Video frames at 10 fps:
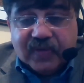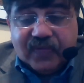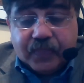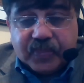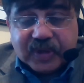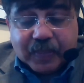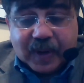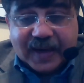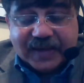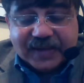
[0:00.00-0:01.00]
if
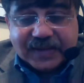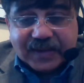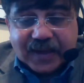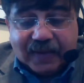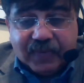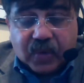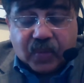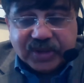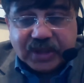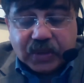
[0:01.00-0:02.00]
suppliers have a
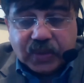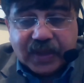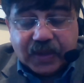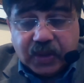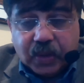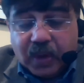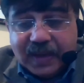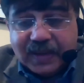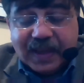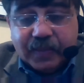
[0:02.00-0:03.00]
question, do you
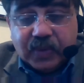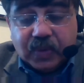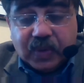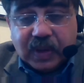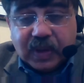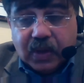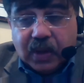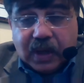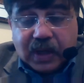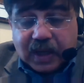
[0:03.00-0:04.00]
want them to
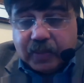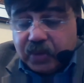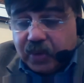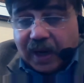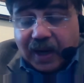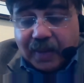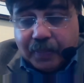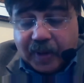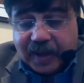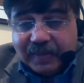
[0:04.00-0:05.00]
come to our
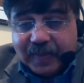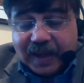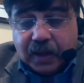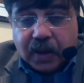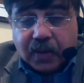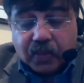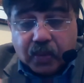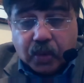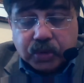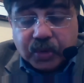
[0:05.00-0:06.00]
email or
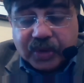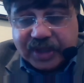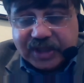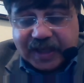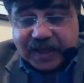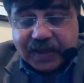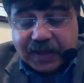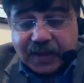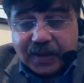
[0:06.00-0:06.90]
go through Christine?